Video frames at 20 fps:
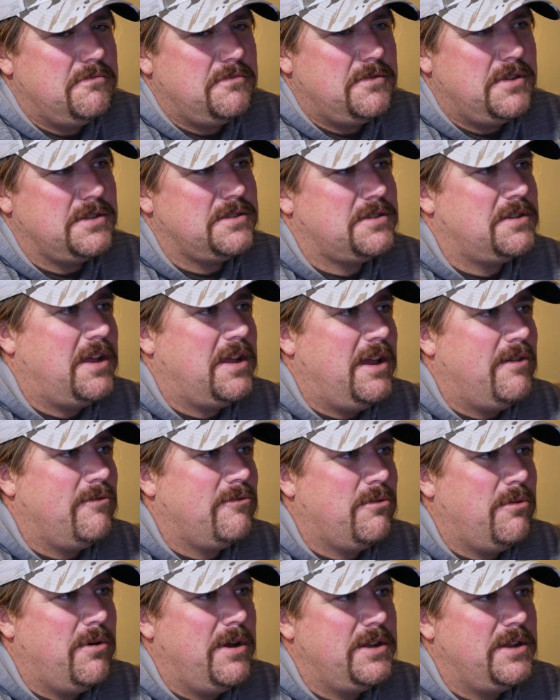doesn't
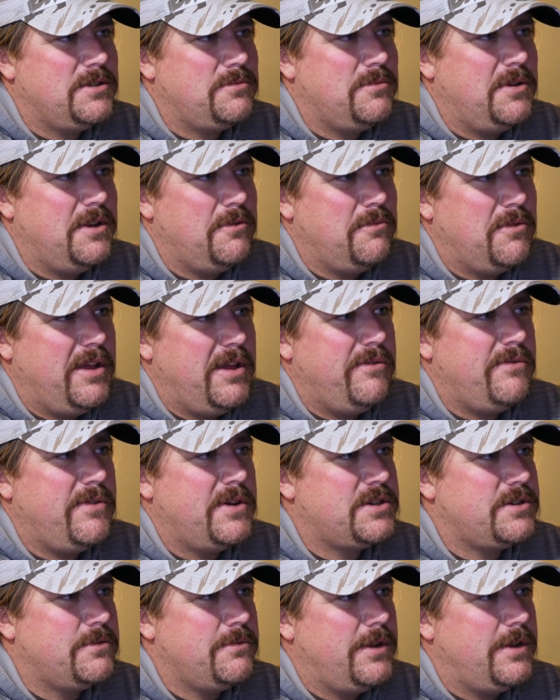have quite as many wade
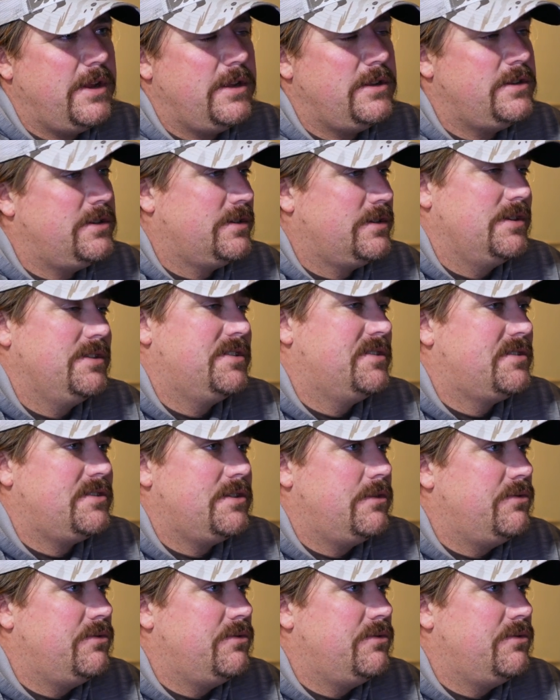fishermen in it just because it's so